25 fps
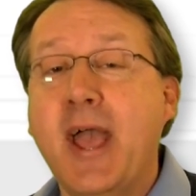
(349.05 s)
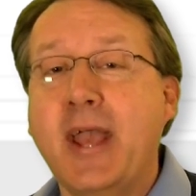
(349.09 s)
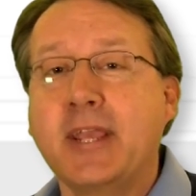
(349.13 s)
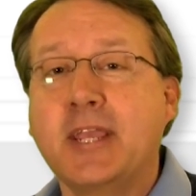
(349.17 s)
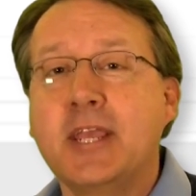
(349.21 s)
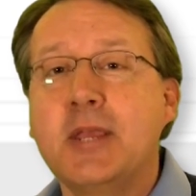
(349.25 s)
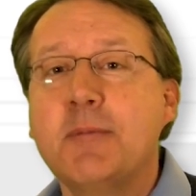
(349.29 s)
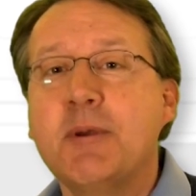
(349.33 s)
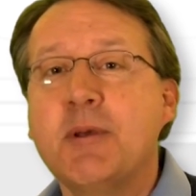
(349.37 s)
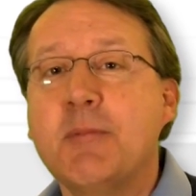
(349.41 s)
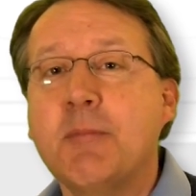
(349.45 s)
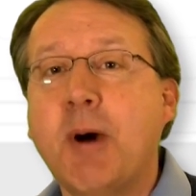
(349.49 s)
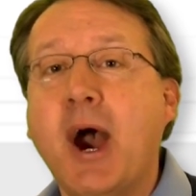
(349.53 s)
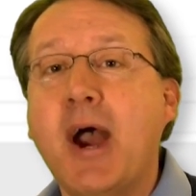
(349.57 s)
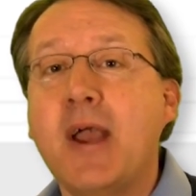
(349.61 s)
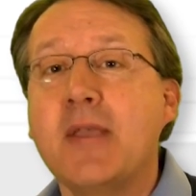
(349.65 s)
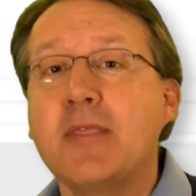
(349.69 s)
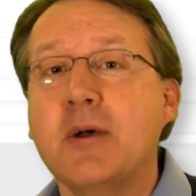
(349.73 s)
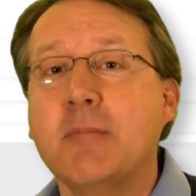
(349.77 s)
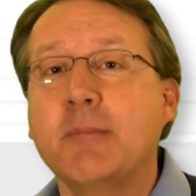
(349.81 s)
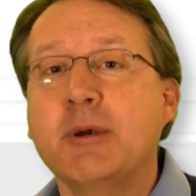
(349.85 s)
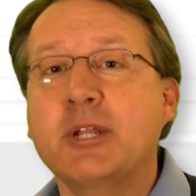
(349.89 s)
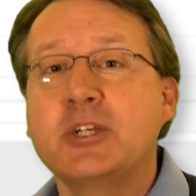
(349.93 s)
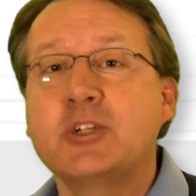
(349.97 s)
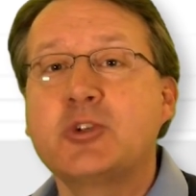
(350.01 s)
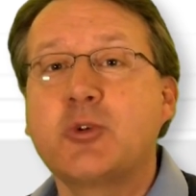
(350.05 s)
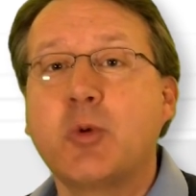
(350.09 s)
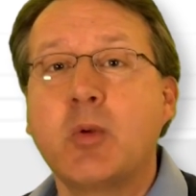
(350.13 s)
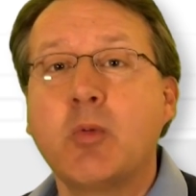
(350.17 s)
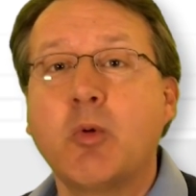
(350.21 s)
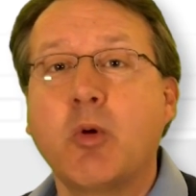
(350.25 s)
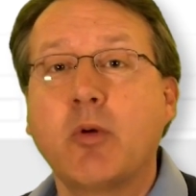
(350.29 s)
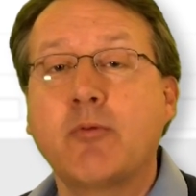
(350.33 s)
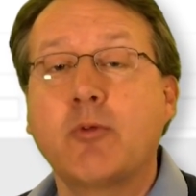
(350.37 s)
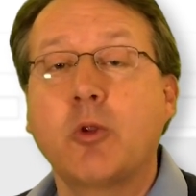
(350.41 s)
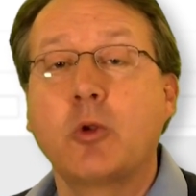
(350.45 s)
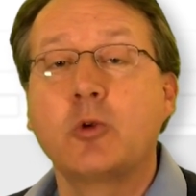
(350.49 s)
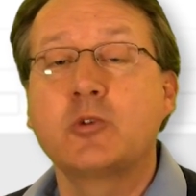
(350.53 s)
And keep in mind that Ministry
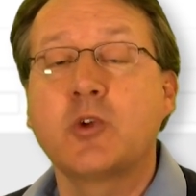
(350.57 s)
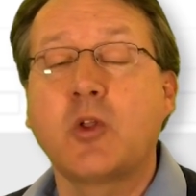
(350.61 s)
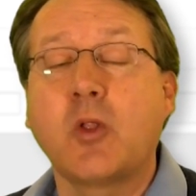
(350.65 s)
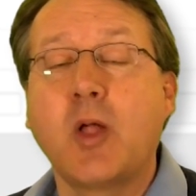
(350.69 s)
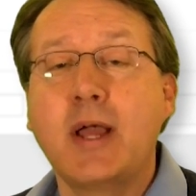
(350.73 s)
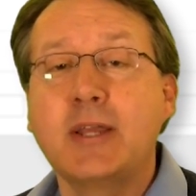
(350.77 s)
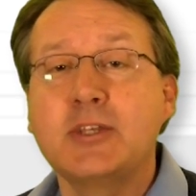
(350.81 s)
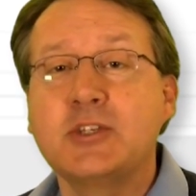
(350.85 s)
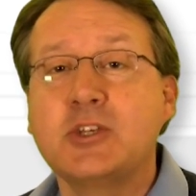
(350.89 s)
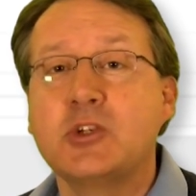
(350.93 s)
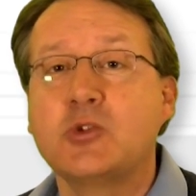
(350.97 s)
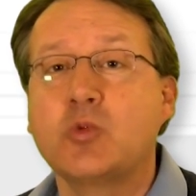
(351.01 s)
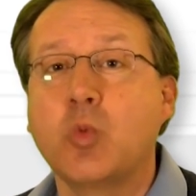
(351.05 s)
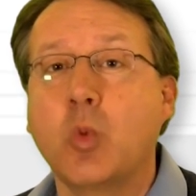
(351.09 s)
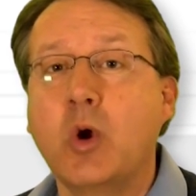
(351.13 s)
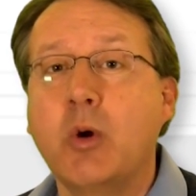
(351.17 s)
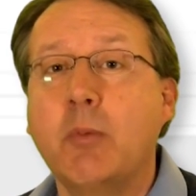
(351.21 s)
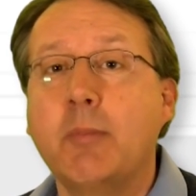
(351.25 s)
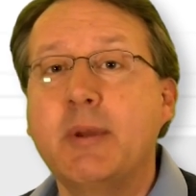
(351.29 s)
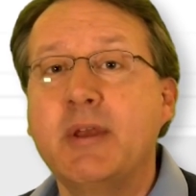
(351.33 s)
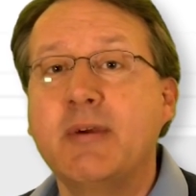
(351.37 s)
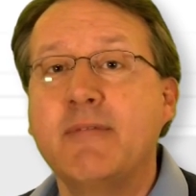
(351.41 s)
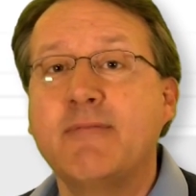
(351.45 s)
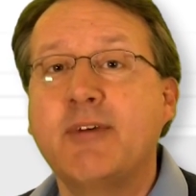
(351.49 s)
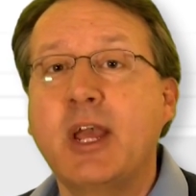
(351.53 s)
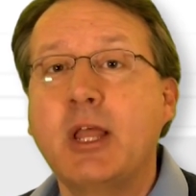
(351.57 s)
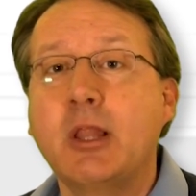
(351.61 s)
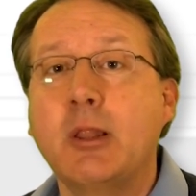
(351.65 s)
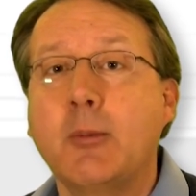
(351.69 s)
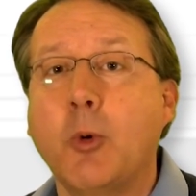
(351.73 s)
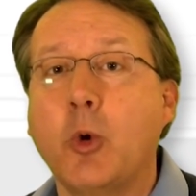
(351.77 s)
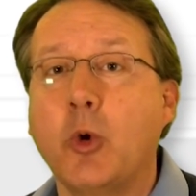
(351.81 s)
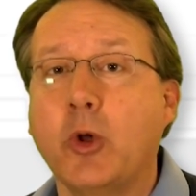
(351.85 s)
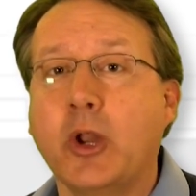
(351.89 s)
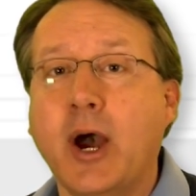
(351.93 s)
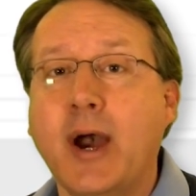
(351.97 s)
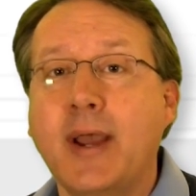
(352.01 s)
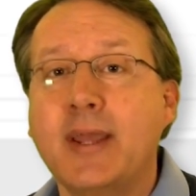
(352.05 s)
Workflows classes will be
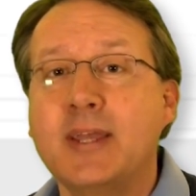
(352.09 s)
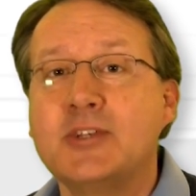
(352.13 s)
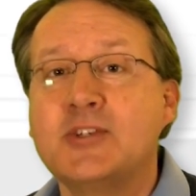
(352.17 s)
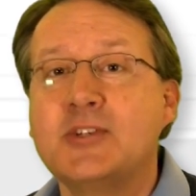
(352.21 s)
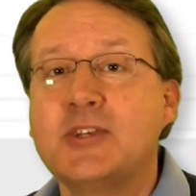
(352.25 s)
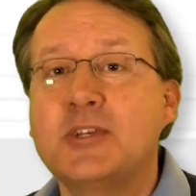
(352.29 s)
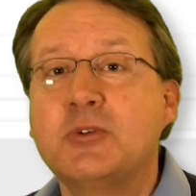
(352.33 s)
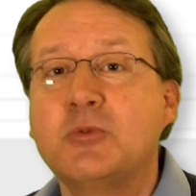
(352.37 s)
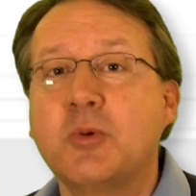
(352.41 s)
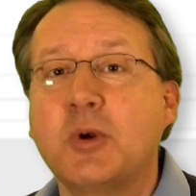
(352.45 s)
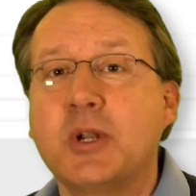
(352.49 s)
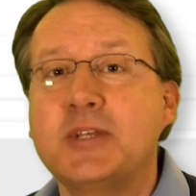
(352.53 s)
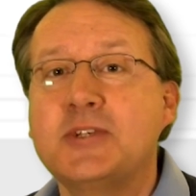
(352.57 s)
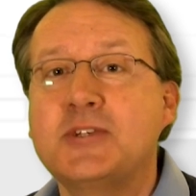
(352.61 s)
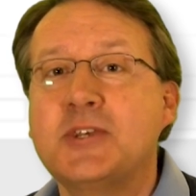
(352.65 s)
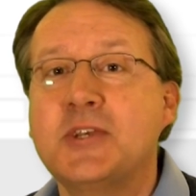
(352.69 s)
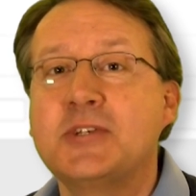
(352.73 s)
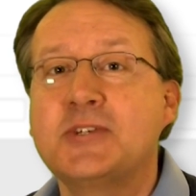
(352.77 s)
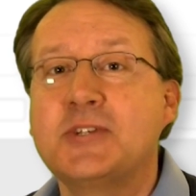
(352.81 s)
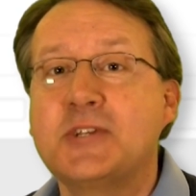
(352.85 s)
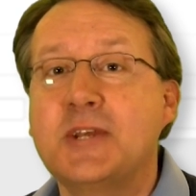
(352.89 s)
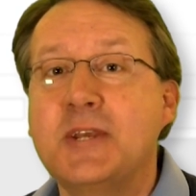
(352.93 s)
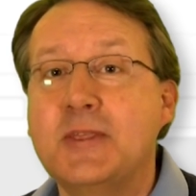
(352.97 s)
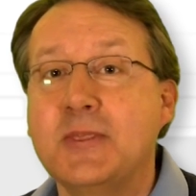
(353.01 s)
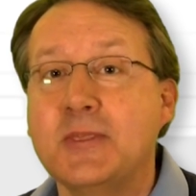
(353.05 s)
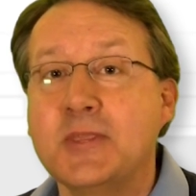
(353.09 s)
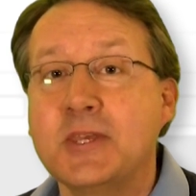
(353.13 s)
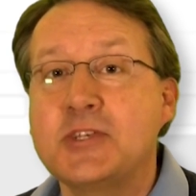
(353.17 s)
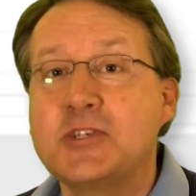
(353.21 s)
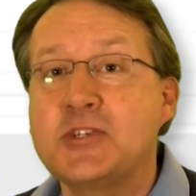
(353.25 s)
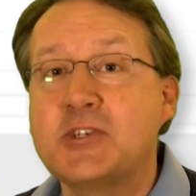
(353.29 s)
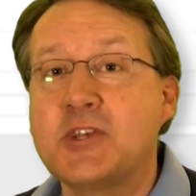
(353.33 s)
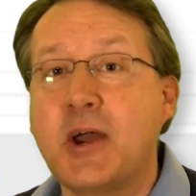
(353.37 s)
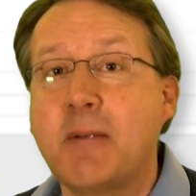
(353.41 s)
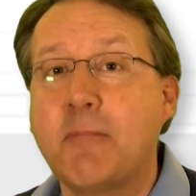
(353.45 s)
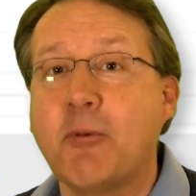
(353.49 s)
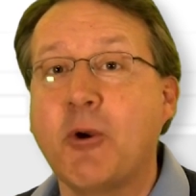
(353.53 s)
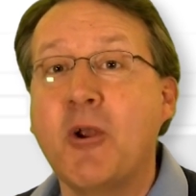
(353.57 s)
available at I S C twenty sixteen
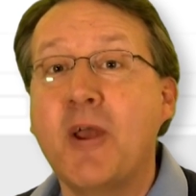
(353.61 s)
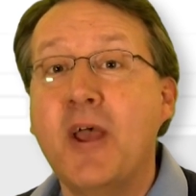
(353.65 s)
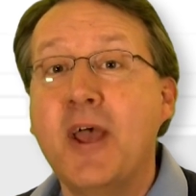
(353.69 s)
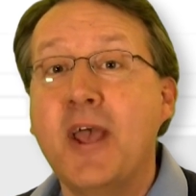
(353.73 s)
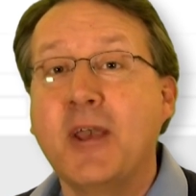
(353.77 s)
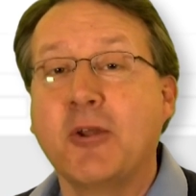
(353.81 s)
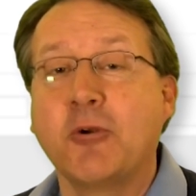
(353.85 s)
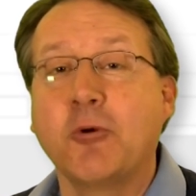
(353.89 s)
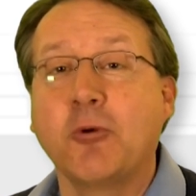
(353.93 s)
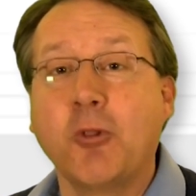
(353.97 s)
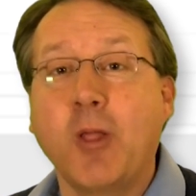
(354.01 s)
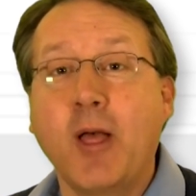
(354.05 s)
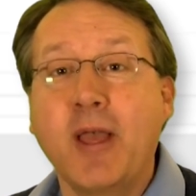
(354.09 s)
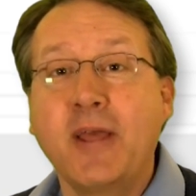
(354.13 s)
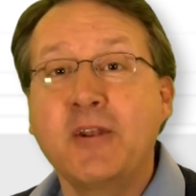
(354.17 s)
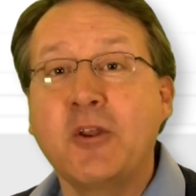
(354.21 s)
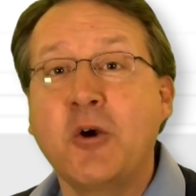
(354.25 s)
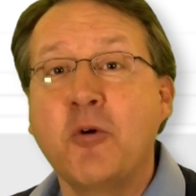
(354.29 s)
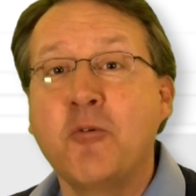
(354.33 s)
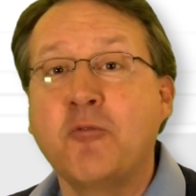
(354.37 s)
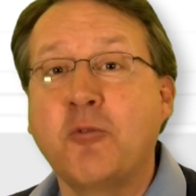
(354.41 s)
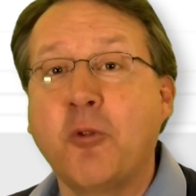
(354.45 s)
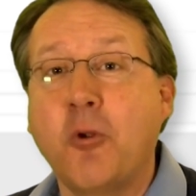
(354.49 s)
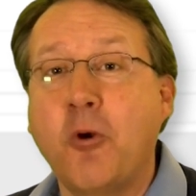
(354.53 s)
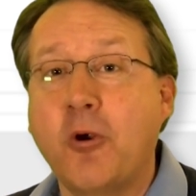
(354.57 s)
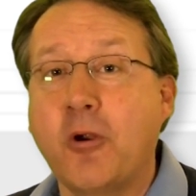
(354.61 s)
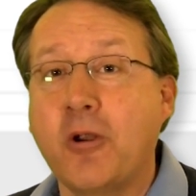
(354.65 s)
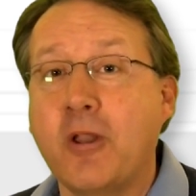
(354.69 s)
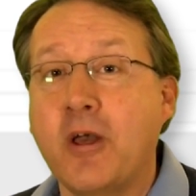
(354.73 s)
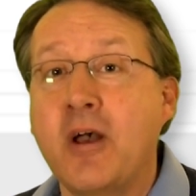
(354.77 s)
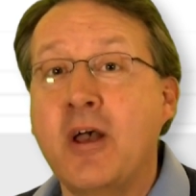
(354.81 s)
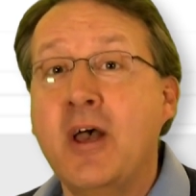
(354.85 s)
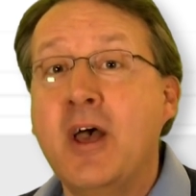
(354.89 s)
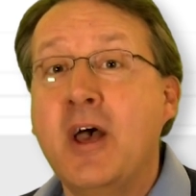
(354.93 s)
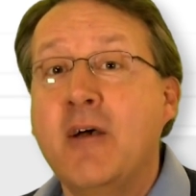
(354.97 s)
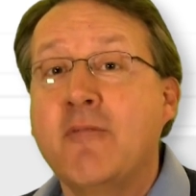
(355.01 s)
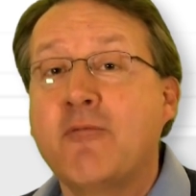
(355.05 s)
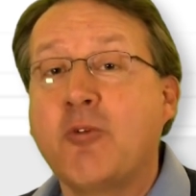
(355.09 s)
this summer in Orlando,
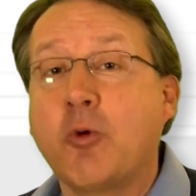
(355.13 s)
Florida.